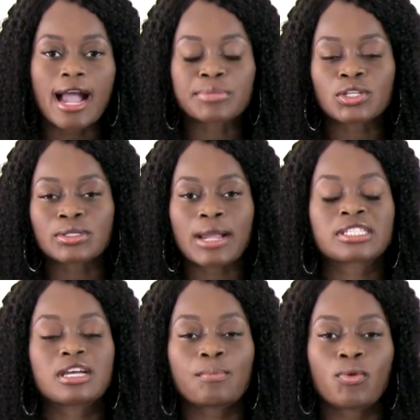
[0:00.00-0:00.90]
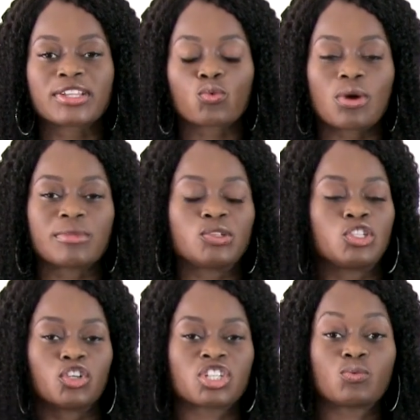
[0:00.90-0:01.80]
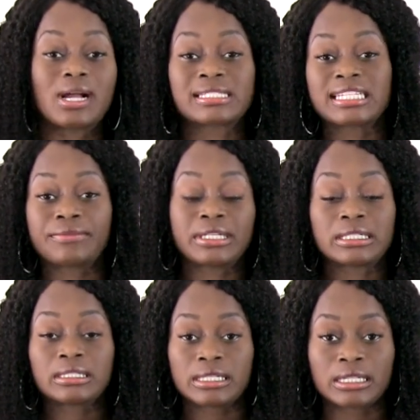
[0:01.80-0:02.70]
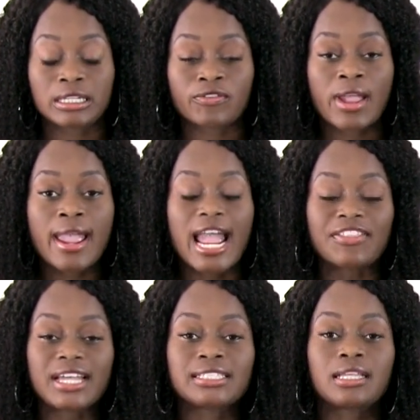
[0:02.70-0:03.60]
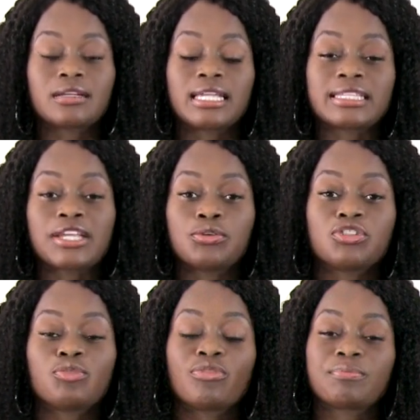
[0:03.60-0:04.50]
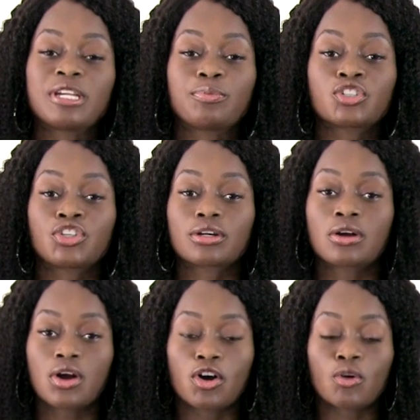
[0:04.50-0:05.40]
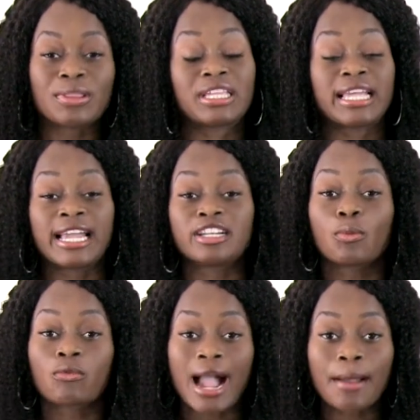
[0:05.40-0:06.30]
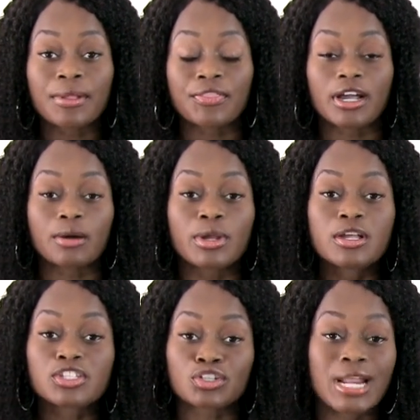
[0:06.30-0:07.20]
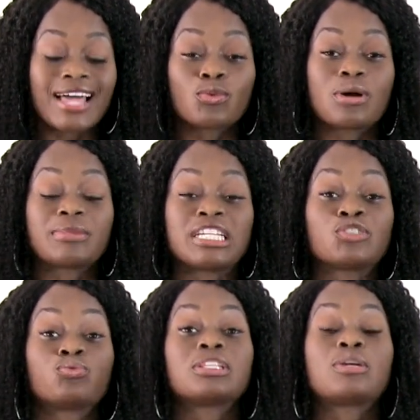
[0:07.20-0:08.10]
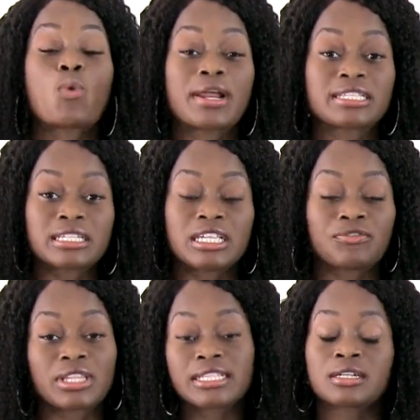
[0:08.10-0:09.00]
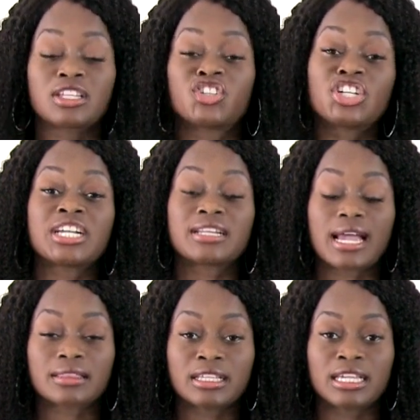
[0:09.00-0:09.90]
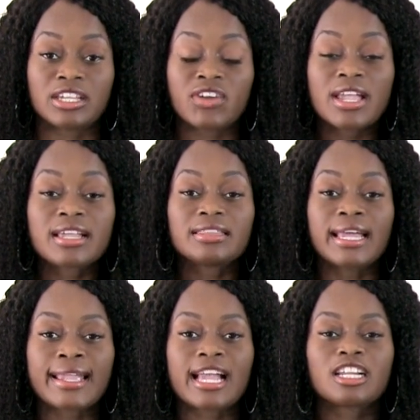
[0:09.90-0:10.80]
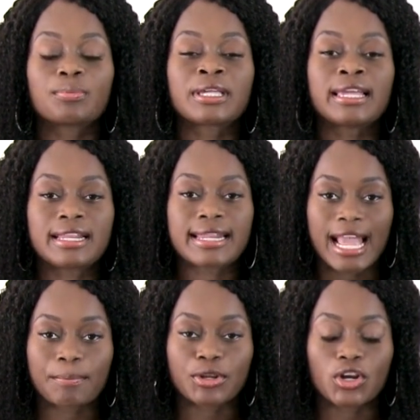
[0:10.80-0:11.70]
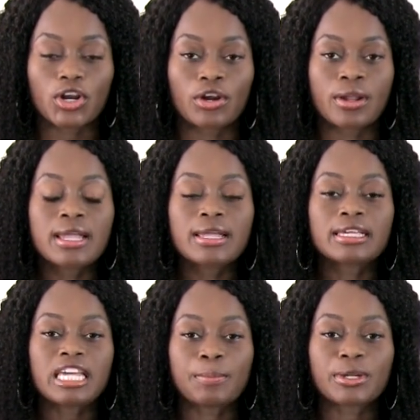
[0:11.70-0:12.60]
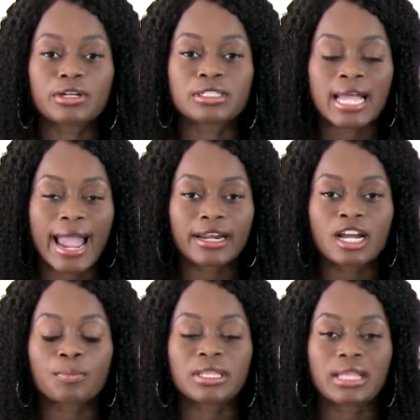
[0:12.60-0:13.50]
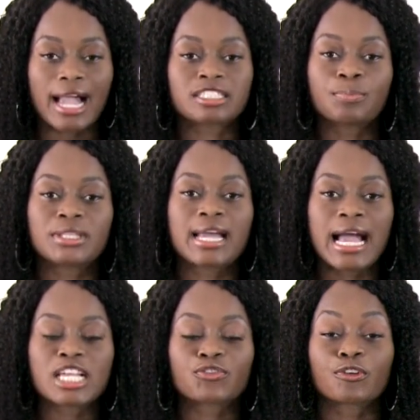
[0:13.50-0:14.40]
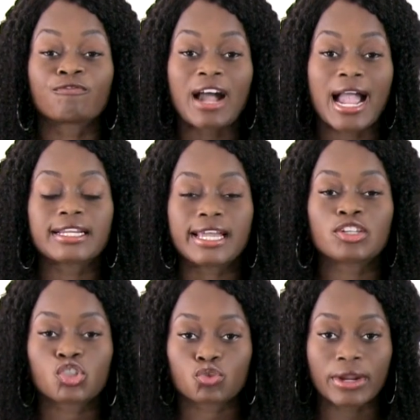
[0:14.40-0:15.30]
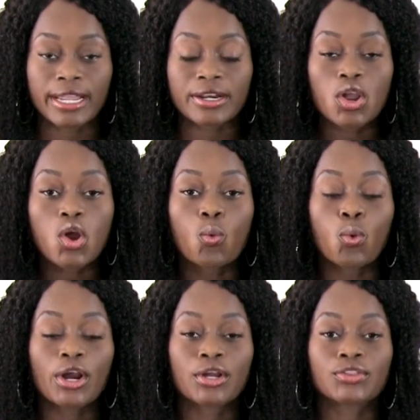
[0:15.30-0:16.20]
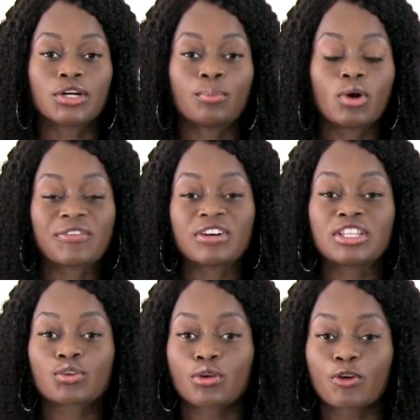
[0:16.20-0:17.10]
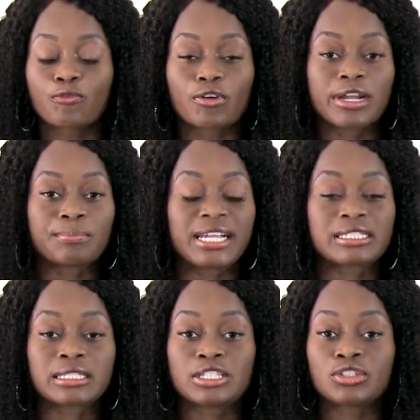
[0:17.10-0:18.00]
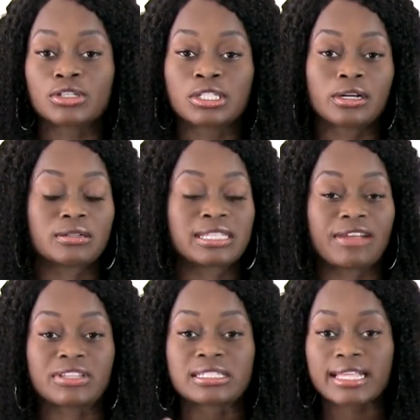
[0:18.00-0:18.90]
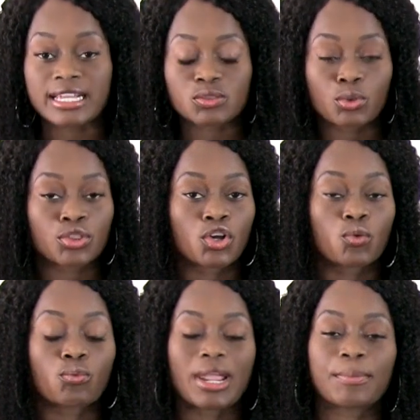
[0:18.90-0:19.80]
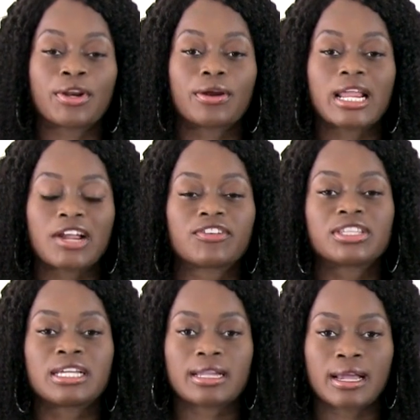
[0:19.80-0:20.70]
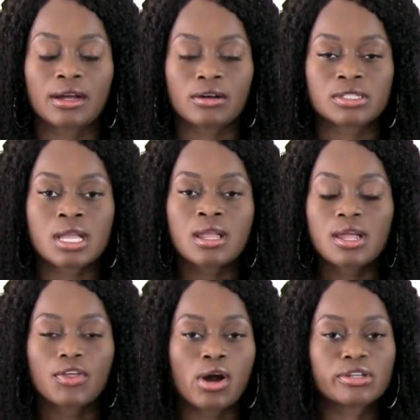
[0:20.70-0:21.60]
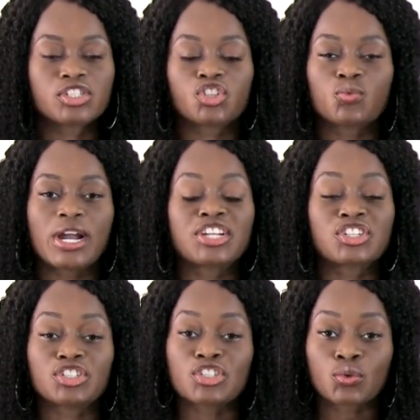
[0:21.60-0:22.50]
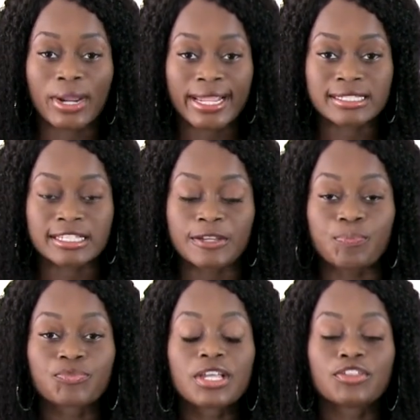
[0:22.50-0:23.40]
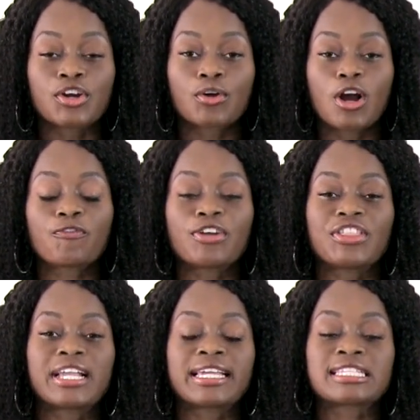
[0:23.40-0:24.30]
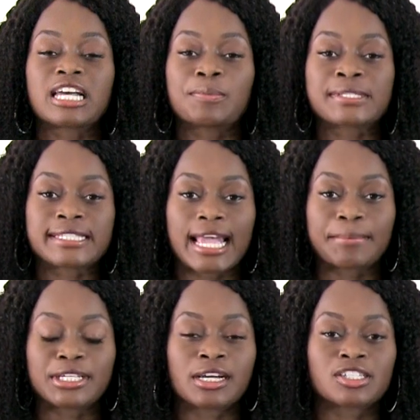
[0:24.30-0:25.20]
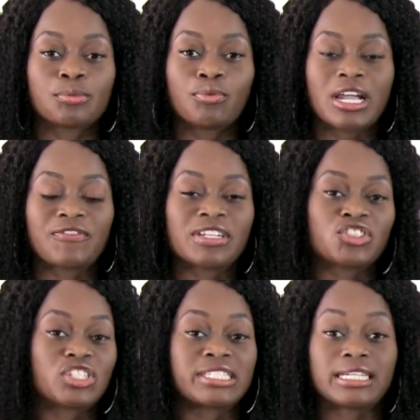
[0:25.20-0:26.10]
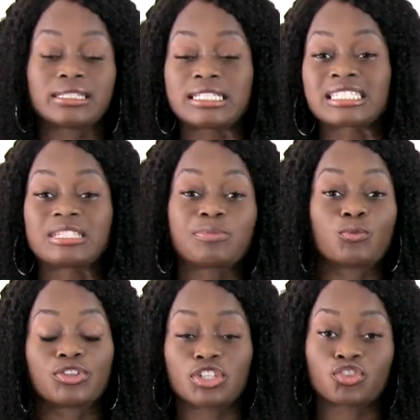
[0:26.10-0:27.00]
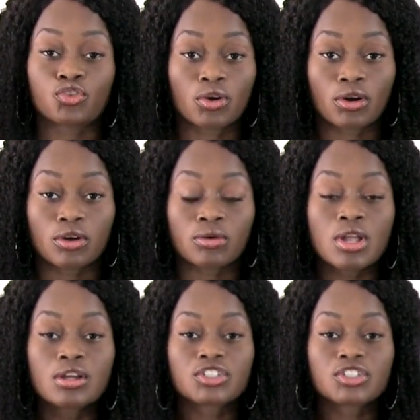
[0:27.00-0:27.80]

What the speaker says: So at some point, the woman, you know, she wants to get ready to leave. And they tell her that they usually bring people to their home and then they end up robbing them. So now the woman is really wanting to leave and they tell her cannot leave. They end up kidnapping her, keeping her tied up and locked up in the house for 5 days straight, where the boyfriend and the girlfriend basically took turns having sex with her, raping her and everything else. The whole situation is crazy. The girlfriend then gets upset because the boyfriend is just deadly sleeping with this girl.